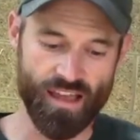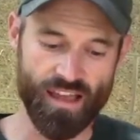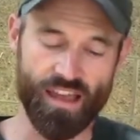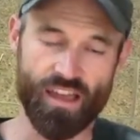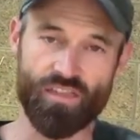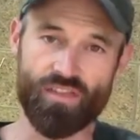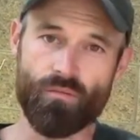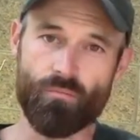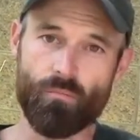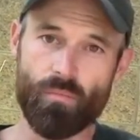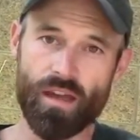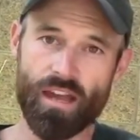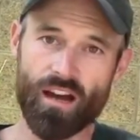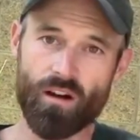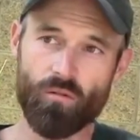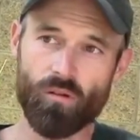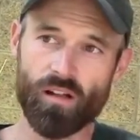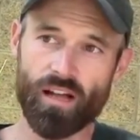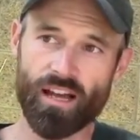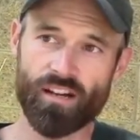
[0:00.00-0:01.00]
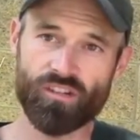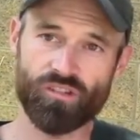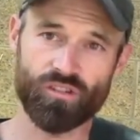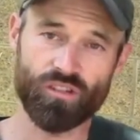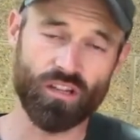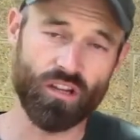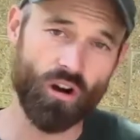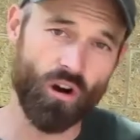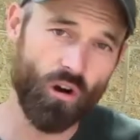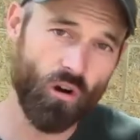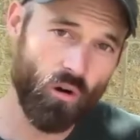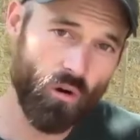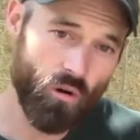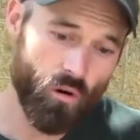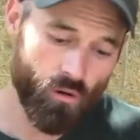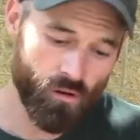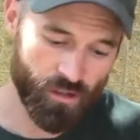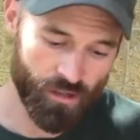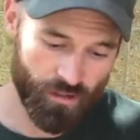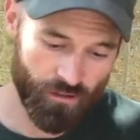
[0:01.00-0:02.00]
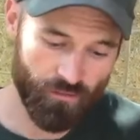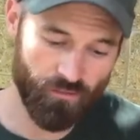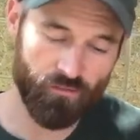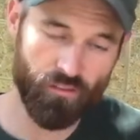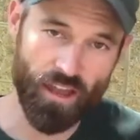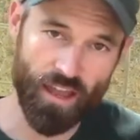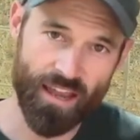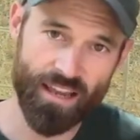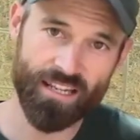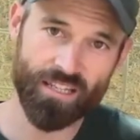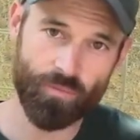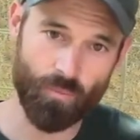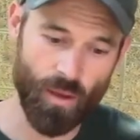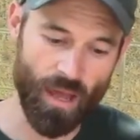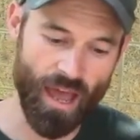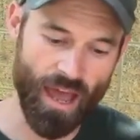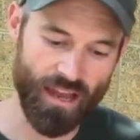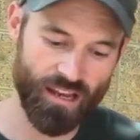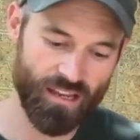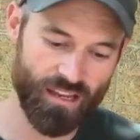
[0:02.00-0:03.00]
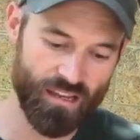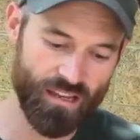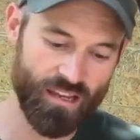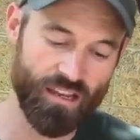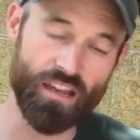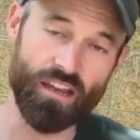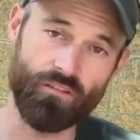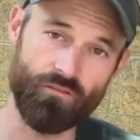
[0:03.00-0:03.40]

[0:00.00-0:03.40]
and the male will actually hold her fangs back and